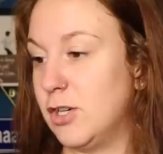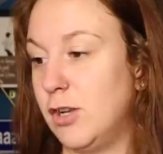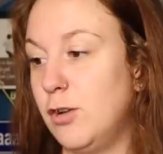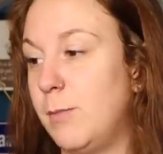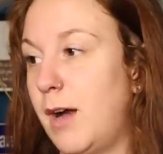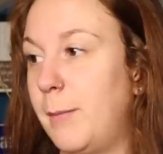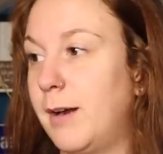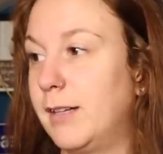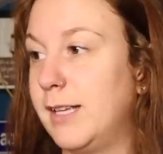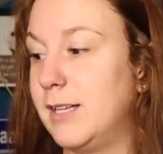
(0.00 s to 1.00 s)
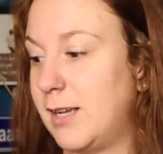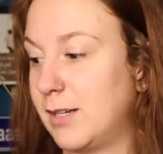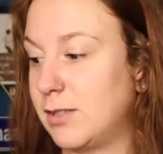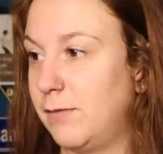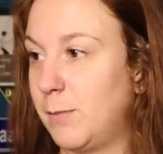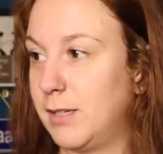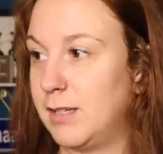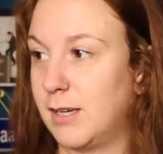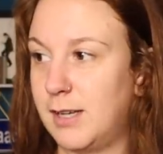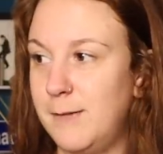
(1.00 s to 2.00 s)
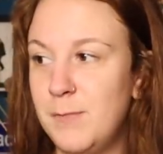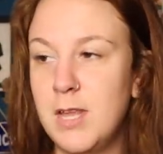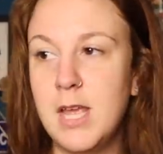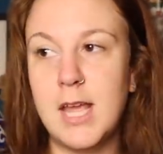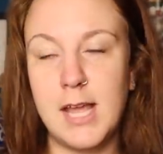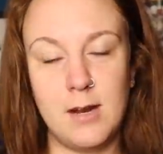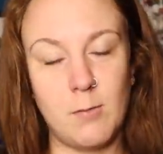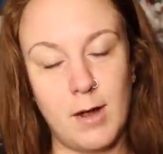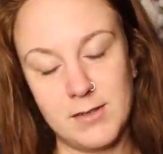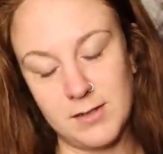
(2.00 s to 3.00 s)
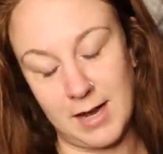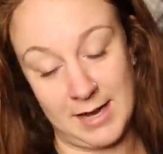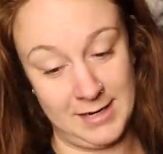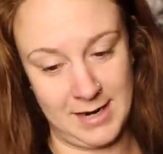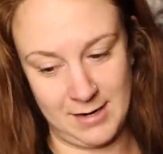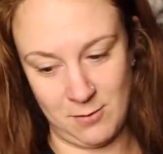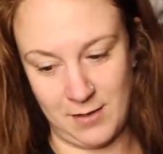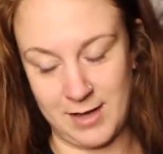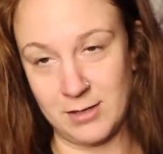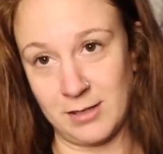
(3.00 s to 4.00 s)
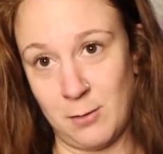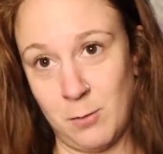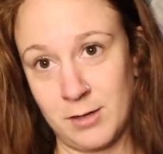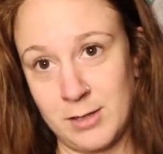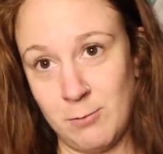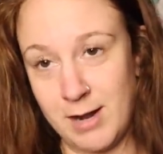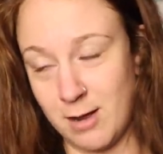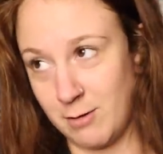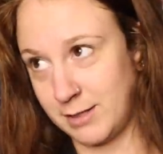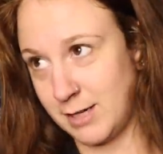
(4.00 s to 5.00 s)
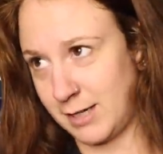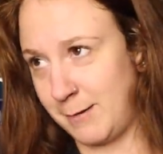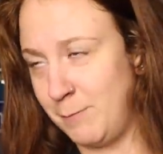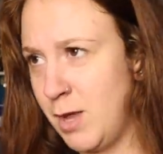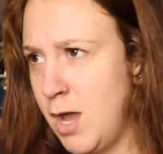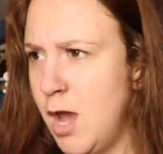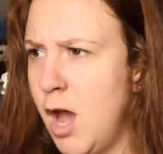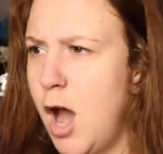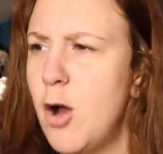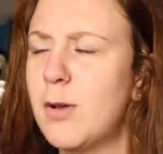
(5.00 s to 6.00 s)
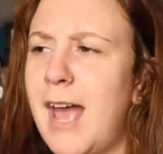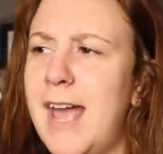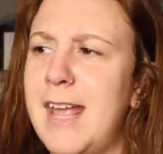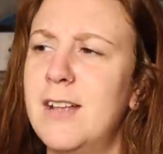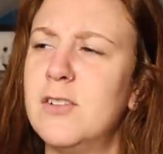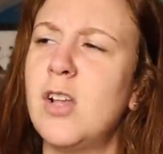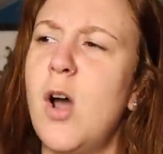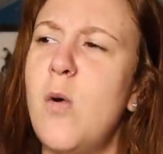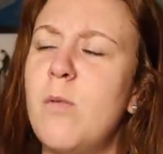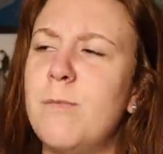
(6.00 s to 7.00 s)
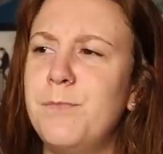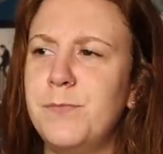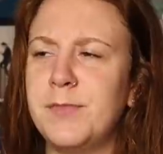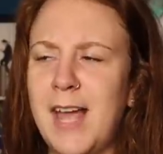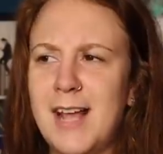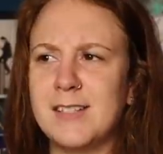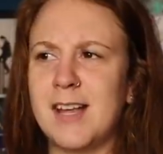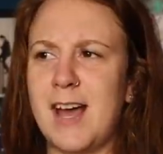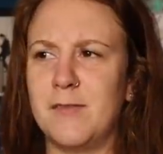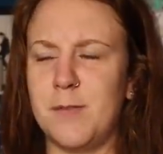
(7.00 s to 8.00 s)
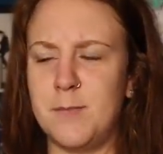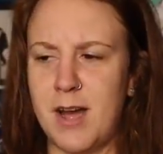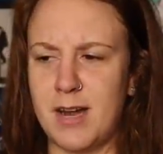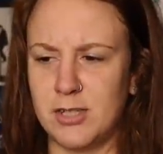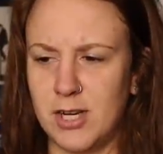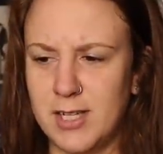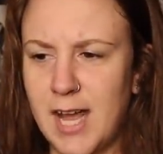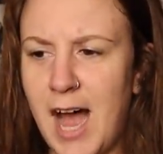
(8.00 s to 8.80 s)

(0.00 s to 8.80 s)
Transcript: Did y'all know Muhammad Ali is actually from Kentucky? Anyways, I did not know that until I worked in radio in Kentucky. Okay, so that's kind of obnoxious.